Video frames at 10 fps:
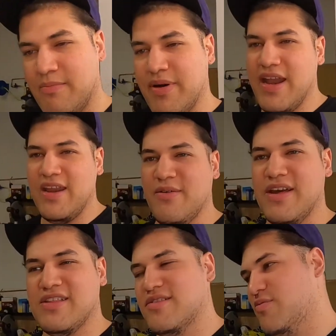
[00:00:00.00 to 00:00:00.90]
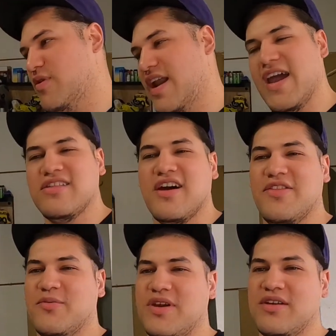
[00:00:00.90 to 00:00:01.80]
But anyways, when I saw
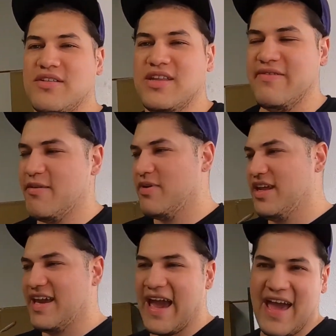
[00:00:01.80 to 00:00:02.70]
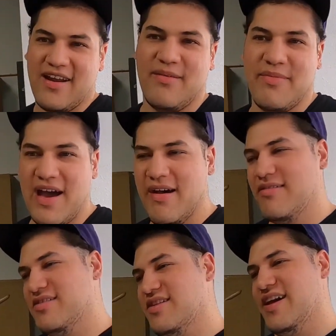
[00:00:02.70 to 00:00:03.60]
the wheels, even when he had them, I
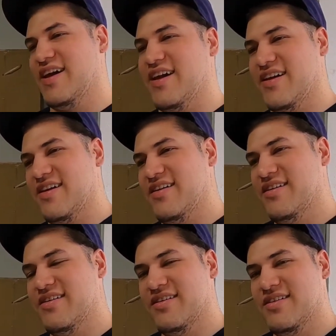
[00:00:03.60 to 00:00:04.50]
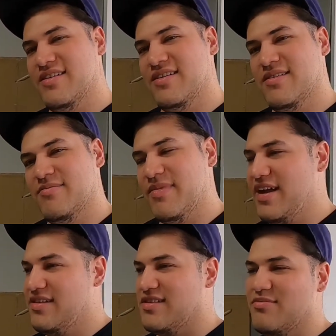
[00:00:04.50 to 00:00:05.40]
was like,
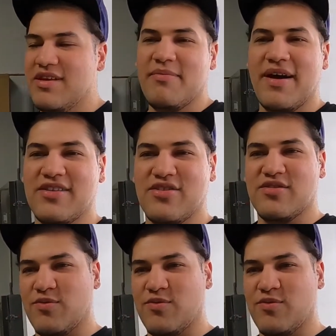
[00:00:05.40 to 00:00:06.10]
man, something about those